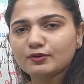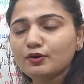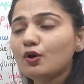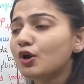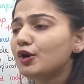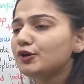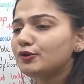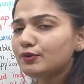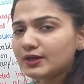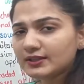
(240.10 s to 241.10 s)
Now
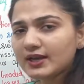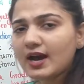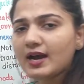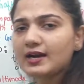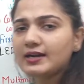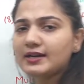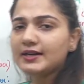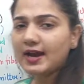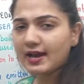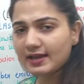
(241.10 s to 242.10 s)
during the
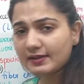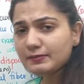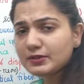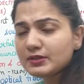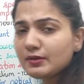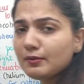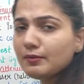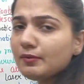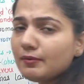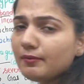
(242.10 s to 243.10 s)
early times,
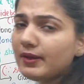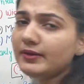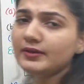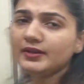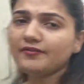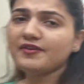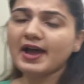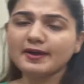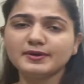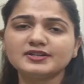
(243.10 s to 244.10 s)
when the
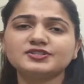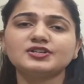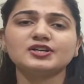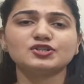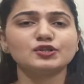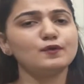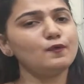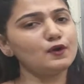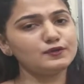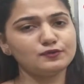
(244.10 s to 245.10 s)
fiber structure
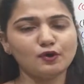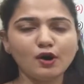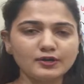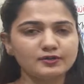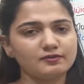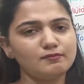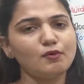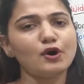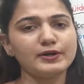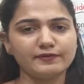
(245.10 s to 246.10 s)
was not
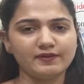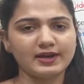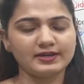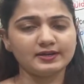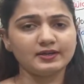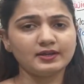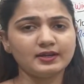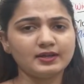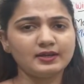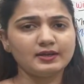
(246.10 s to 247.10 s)
modified,
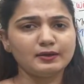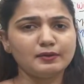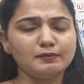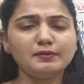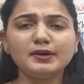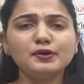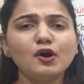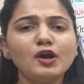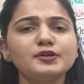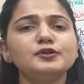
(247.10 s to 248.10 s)
we were
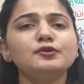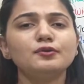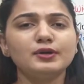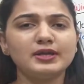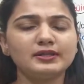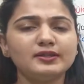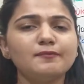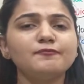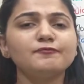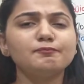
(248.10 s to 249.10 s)
not knowing
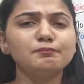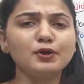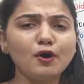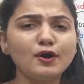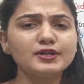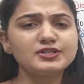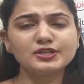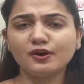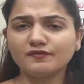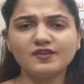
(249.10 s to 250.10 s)
the
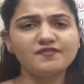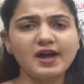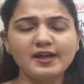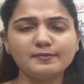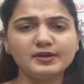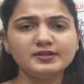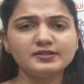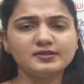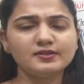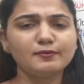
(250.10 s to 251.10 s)
purity of the
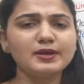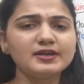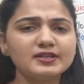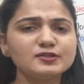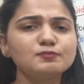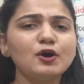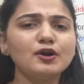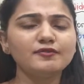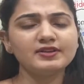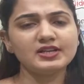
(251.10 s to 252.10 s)
fibers, the various
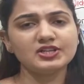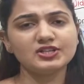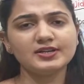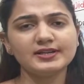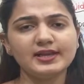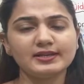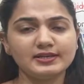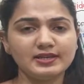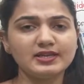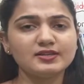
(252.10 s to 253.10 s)
purification
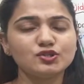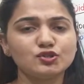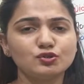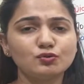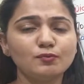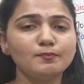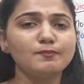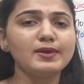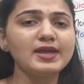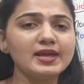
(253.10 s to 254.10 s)
techniques to
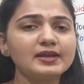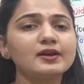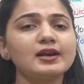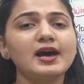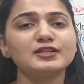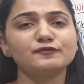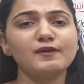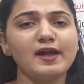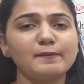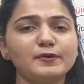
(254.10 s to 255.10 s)
make a glass
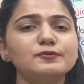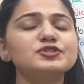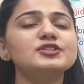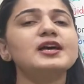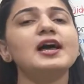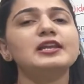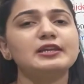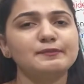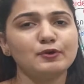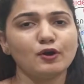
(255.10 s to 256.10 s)
fiber which is
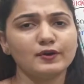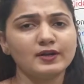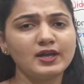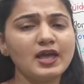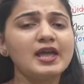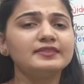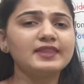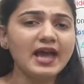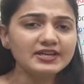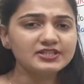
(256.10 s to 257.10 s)
highly pure.
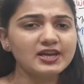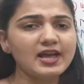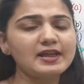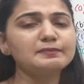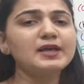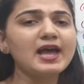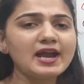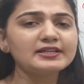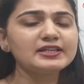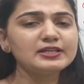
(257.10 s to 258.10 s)
In that time, the
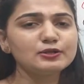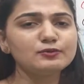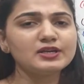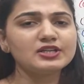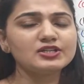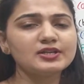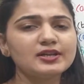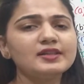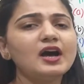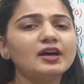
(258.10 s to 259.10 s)

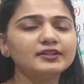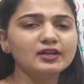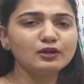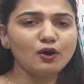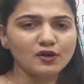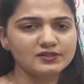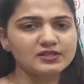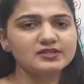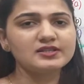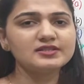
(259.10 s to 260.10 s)
attenuation and the other
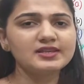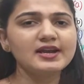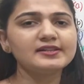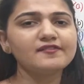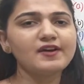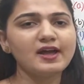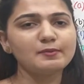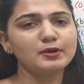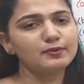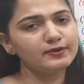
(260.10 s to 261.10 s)
losses inside the
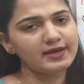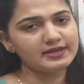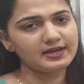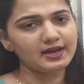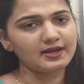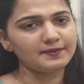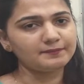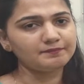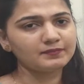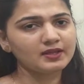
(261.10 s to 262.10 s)
fiber were very high.
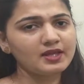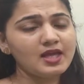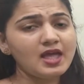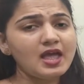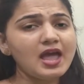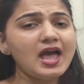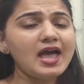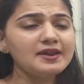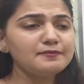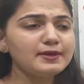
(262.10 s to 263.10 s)

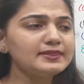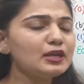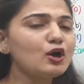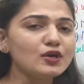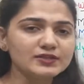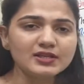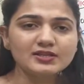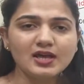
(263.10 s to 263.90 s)
And when the losses